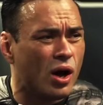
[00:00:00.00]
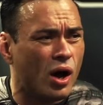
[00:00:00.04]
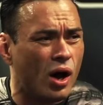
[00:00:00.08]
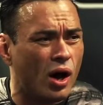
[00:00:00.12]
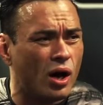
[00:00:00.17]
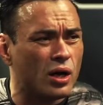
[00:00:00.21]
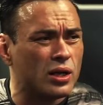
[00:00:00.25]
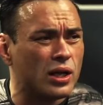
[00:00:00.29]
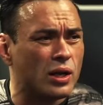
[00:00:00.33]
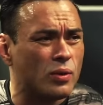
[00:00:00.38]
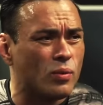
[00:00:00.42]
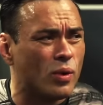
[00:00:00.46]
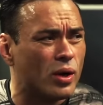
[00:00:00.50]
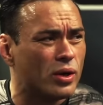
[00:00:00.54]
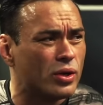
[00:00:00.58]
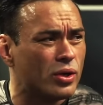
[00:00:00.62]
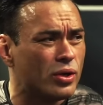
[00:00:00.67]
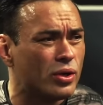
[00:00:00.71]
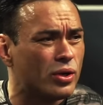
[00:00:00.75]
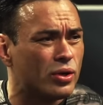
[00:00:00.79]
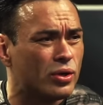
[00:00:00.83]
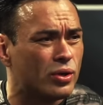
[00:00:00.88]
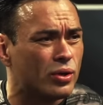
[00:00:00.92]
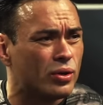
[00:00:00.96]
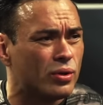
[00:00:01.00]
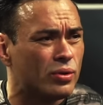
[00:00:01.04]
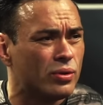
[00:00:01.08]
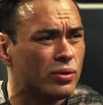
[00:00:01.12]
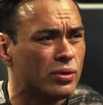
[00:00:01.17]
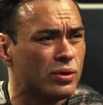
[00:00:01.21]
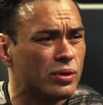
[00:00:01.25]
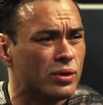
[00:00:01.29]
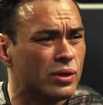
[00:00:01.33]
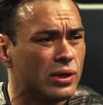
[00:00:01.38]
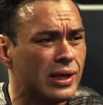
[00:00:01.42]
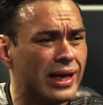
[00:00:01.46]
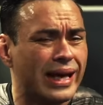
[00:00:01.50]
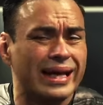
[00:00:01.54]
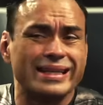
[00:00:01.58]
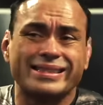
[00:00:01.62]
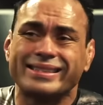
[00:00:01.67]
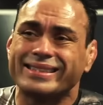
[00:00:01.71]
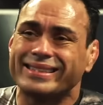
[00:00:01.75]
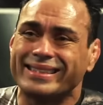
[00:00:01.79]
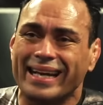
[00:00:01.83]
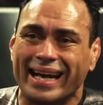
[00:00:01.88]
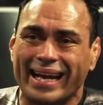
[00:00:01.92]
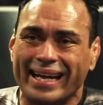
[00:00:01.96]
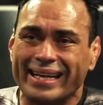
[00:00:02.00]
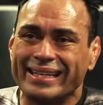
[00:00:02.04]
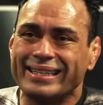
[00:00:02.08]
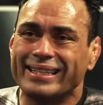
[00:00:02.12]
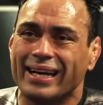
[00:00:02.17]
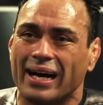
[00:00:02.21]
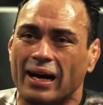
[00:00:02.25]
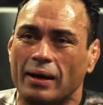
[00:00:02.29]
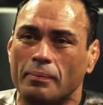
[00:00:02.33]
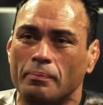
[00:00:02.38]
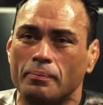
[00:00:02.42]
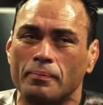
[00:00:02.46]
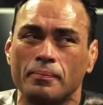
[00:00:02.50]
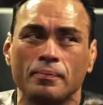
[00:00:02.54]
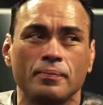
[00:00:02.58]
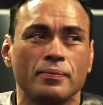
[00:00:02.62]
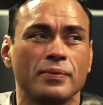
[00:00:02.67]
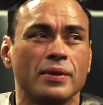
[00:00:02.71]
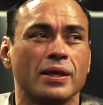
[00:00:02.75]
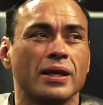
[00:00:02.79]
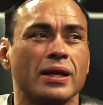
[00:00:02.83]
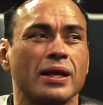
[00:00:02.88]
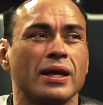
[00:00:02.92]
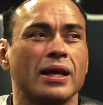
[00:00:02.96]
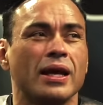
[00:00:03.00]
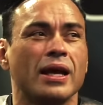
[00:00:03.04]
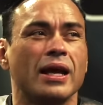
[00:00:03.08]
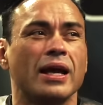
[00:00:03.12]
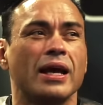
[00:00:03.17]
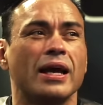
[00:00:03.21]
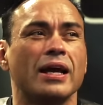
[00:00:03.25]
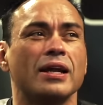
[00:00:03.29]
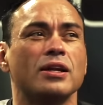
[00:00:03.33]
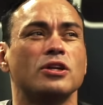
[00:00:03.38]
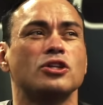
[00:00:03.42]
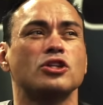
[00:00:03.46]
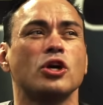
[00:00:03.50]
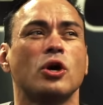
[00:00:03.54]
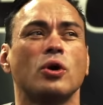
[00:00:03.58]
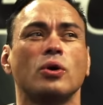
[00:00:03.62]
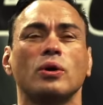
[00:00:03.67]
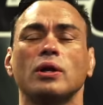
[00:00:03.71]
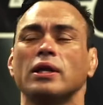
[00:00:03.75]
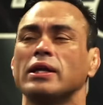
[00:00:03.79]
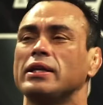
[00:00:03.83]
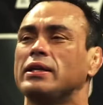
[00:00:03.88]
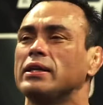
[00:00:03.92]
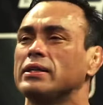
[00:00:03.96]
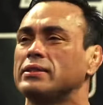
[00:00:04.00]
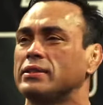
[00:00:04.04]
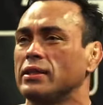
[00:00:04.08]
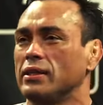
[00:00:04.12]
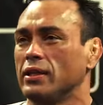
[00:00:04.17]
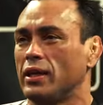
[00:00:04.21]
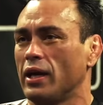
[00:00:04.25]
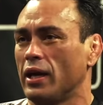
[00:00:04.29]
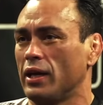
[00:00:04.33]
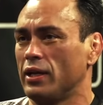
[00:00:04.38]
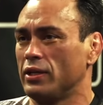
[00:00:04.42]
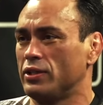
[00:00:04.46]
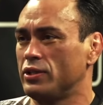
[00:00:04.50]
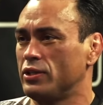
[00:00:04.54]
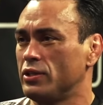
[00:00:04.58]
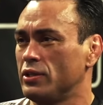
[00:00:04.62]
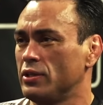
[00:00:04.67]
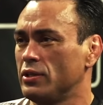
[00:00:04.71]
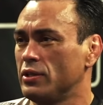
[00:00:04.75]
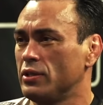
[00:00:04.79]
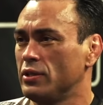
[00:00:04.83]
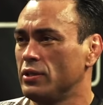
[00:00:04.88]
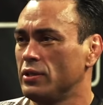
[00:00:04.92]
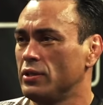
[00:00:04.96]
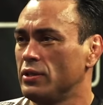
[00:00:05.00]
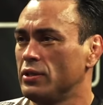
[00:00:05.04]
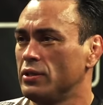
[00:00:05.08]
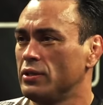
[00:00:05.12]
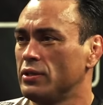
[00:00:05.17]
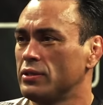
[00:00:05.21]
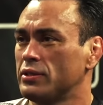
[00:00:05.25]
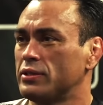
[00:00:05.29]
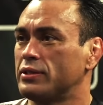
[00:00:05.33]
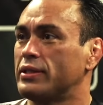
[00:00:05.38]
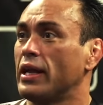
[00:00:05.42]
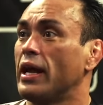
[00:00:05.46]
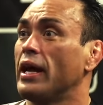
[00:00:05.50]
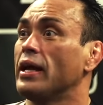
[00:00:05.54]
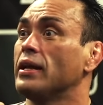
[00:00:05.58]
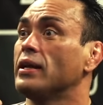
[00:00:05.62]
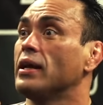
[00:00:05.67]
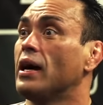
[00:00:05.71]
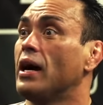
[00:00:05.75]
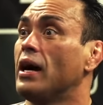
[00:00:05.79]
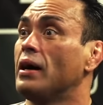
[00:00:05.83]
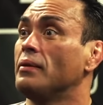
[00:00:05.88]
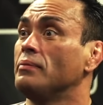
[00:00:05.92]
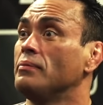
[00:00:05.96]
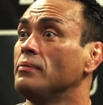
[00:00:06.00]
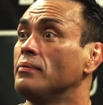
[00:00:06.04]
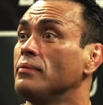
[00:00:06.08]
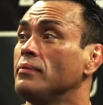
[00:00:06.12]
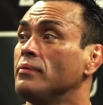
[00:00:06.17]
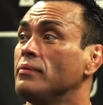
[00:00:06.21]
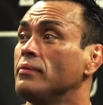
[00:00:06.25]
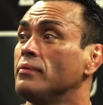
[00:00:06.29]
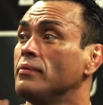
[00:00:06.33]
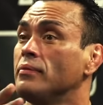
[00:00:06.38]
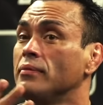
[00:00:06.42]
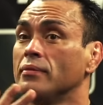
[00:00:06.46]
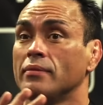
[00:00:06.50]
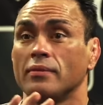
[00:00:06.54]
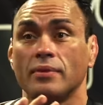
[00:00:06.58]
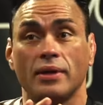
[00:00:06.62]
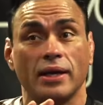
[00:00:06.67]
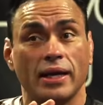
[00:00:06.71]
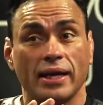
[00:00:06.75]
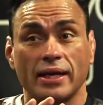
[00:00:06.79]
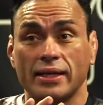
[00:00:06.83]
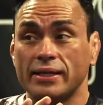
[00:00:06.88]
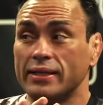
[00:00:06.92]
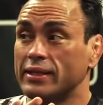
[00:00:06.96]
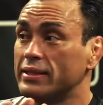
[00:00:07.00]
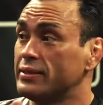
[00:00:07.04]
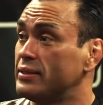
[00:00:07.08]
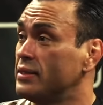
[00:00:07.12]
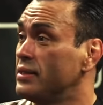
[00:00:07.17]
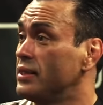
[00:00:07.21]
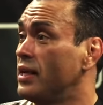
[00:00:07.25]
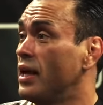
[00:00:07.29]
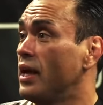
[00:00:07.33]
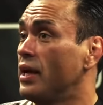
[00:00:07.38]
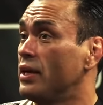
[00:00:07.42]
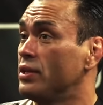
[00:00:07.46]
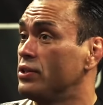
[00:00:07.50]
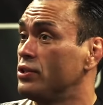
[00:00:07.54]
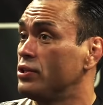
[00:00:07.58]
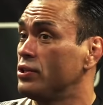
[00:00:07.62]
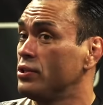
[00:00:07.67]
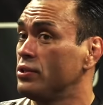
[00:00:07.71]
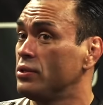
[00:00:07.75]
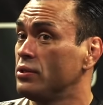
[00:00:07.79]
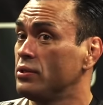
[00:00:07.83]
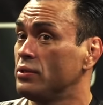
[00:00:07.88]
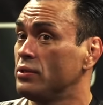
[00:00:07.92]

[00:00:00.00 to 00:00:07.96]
All I want you to do is stand up and totally disengage. Stand up and disengage.